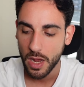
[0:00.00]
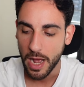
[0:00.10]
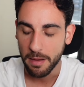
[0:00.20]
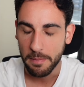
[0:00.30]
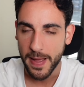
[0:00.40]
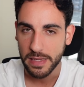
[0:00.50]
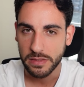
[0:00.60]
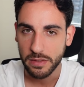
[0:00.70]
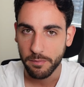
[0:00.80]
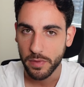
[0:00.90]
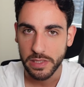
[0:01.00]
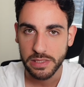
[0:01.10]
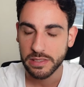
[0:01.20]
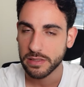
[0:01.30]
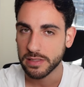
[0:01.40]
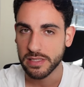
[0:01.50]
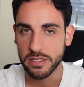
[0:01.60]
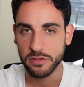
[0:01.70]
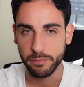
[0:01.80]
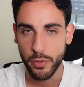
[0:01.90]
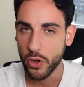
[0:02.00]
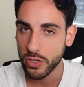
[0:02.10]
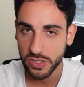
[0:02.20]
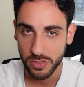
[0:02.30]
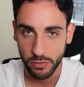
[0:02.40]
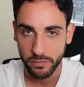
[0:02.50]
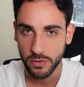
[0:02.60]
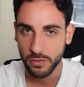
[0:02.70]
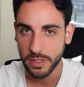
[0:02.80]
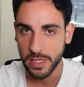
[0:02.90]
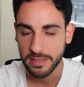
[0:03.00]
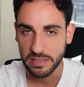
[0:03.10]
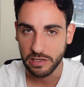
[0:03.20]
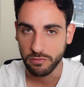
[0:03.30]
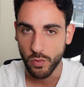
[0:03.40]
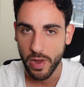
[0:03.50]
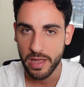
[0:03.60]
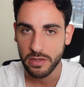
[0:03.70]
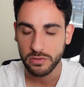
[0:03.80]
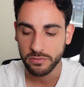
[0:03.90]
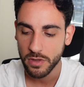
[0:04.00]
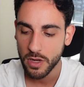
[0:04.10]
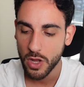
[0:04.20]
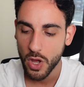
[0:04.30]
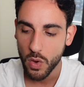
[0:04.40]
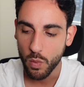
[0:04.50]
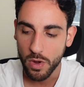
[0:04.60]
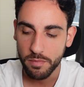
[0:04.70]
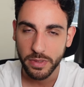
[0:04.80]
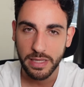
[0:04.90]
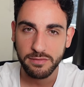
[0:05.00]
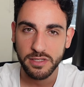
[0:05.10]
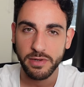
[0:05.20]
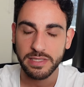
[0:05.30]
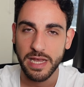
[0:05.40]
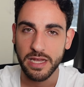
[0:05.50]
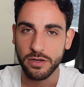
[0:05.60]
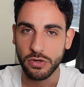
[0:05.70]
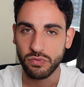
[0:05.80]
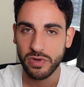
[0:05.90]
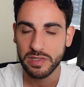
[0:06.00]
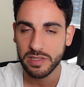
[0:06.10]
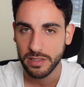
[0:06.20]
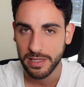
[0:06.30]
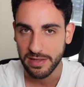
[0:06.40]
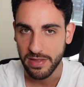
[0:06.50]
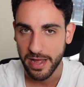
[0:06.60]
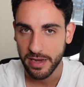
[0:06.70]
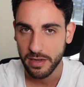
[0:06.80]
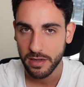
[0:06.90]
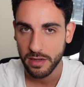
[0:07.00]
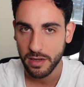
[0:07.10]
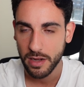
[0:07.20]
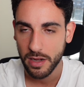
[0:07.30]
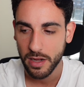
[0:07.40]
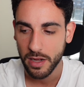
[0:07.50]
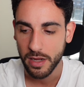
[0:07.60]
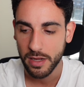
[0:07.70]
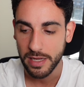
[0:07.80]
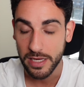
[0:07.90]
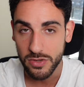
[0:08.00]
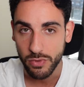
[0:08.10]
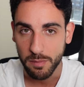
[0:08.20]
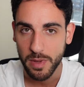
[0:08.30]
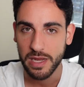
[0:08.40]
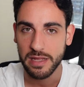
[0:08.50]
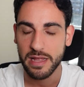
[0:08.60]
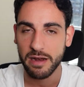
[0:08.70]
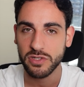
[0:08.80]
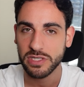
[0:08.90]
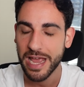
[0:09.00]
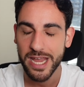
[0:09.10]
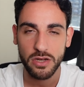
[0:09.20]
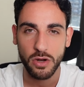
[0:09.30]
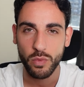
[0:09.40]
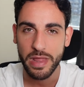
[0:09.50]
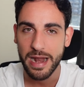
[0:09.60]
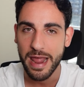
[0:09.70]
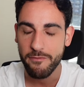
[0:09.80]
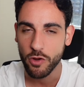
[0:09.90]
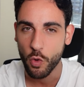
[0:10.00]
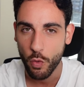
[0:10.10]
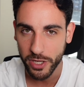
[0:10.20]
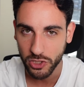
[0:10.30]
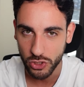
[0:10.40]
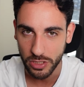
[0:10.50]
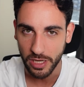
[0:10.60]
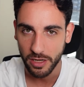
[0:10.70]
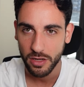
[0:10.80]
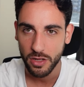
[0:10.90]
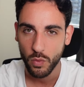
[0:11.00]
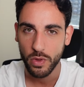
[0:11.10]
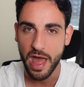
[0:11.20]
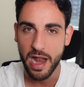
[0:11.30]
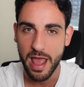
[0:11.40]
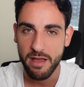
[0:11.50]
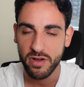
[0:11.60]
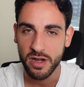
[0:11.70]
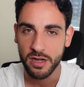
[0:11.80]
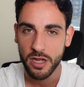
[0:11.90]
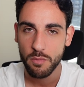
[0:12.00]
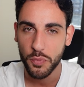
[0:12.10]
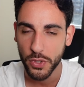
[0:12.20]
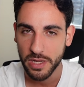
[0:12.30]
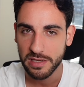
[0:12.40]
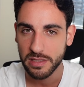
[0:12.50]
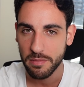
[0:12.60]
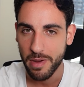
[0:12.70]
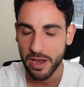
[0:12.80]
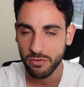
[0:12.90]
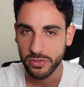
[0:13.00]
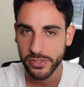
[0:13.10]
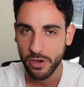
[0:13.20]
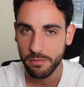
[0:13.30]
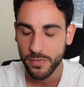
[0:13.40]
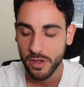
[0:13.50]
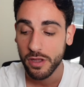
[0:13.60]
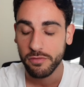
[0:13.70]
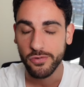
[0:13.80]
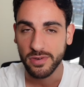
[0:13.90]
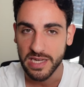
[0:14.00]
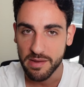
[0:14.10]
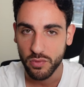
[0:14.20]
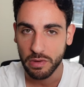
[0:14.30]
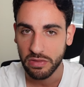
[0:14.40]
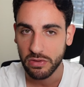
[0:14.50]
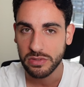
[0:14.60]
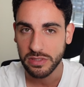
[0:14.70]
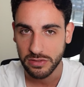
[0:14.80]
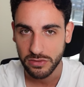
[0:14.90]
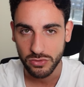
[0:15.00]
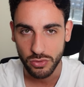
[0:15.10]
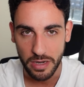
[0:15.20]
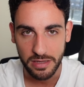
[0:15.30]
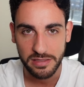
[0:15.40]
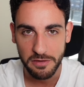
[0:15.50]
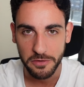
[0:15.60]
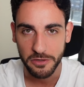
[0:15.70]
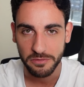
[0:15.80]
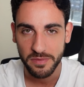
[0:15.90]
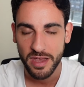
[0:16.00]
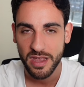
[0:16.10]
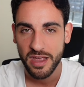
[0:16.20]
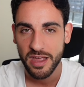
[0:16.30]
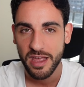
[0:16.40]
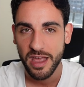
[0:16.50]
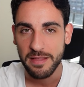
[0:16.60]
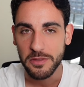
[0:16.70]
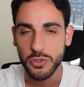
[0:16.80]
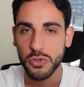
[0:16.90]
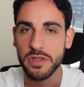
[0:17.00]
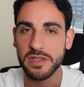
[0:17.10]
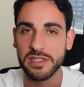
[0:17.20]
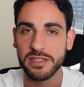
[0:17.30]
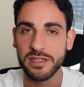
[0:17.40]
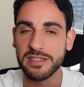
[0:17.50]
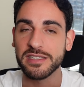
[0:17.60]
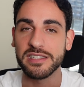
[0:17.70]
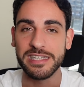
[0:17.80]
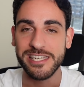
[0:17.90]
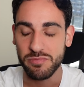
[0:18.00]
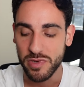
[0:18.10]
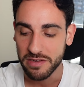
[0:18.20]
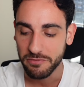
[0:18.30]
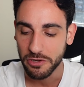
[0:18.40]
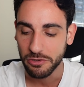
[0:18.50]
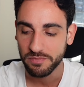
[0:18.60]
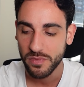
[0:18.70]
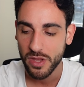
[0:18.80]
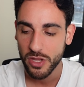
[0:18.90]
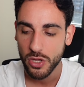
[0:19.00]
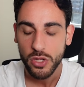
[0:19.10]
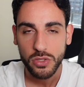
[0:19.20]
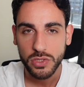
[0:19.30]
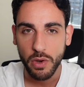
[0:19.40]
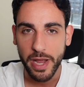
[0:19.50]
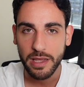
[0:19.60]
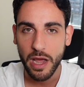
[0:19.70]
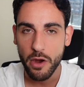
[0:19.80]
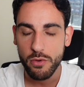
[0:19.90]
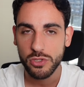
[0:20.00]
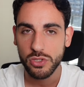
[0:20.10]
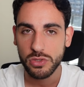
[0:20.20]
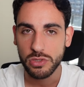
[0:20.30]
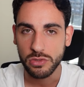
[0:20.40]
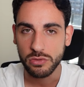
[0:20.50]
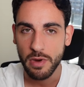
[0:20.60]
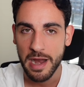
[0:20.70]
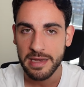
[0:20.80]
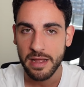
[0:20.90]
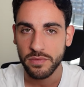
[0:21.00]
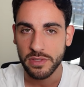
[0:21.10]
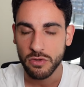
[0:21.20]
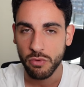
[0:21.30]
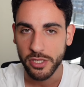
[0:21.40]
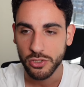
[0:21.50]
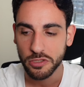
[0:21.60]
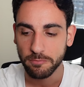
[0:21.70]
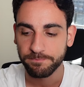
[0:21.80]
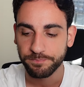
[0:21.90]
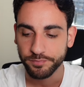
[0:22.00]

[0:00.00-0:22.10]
um, as a, a sense of personal review and, and self-awareness of what beliefs have I taken on recently that are hindering me and that I've just taken on without ever questioning, without ever putting under the microscope. For example, one of those is trading is difficult. And the truth is that it doesn't need to be difficult. So I encourage you to write down this question.